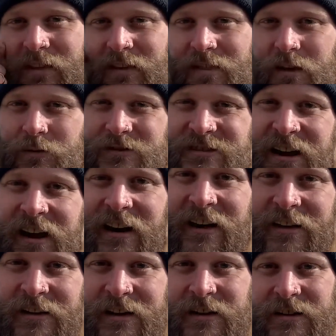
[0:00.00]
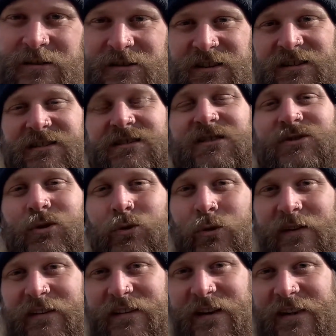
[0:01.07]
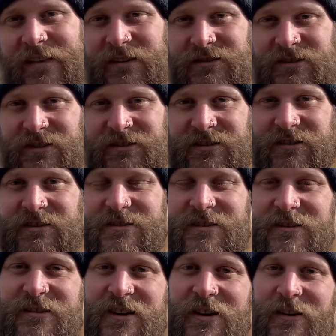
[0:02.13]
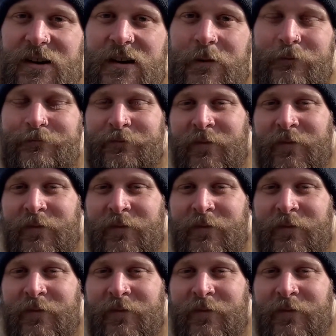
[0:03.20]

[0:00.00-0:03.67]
they were telling Jesus stories, and then Jesus turned up.